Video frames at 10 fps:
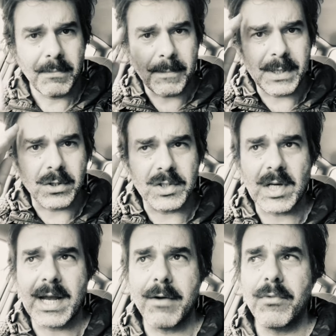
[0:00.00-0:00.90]
But because
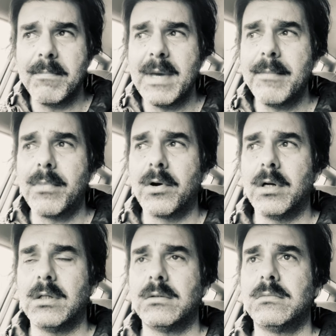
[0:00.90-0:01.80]
I don't remember
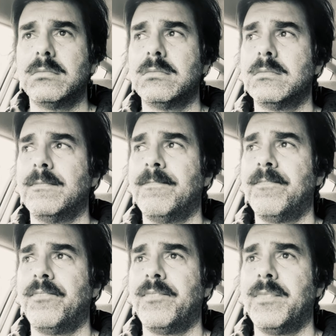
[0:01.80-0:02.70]
it,
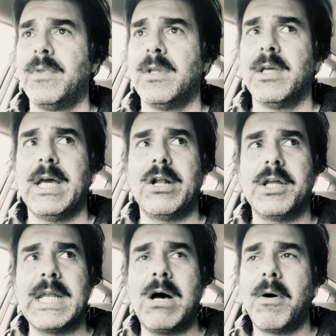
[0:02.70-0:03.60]
and
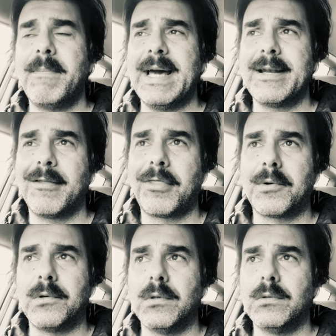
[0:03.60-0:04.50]
I know about it
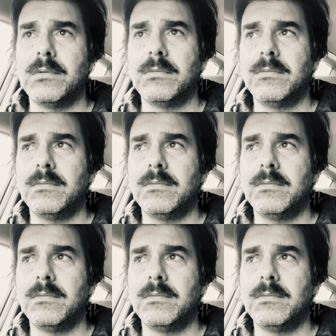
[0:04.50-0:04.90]
through